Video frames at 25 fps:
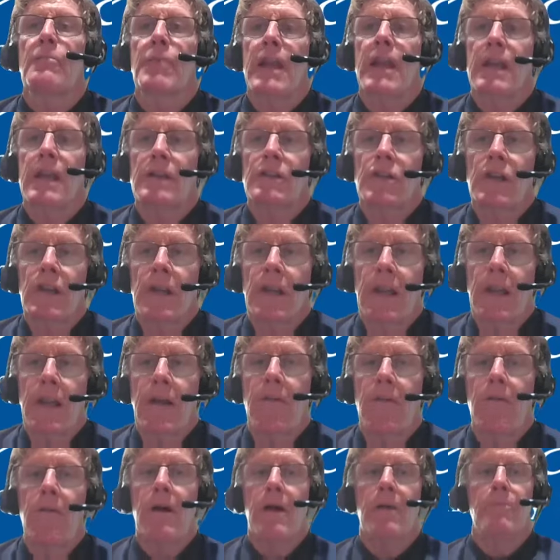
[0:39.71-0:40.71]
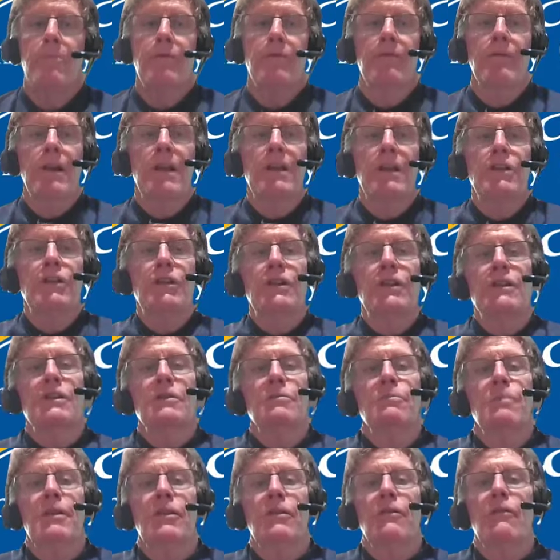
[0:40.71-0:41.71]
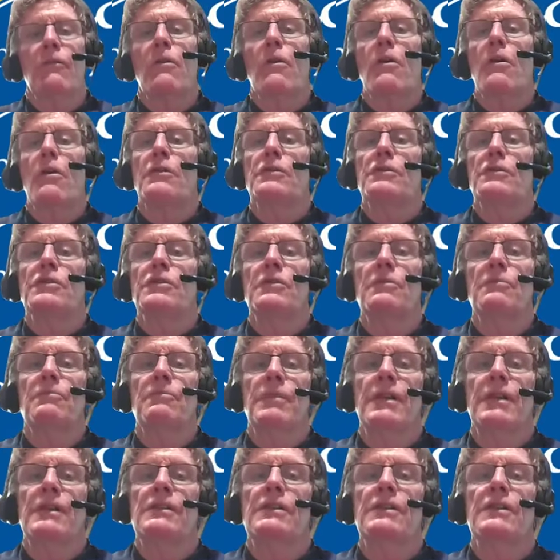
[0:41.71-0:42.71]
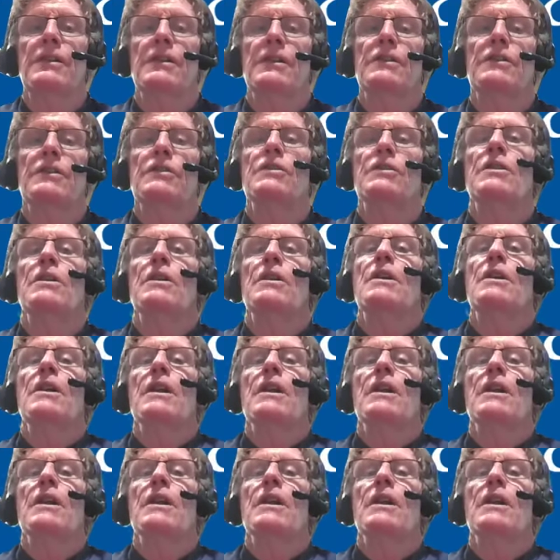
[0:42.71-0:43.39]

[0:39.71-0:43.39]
patient care operations, but there are also business,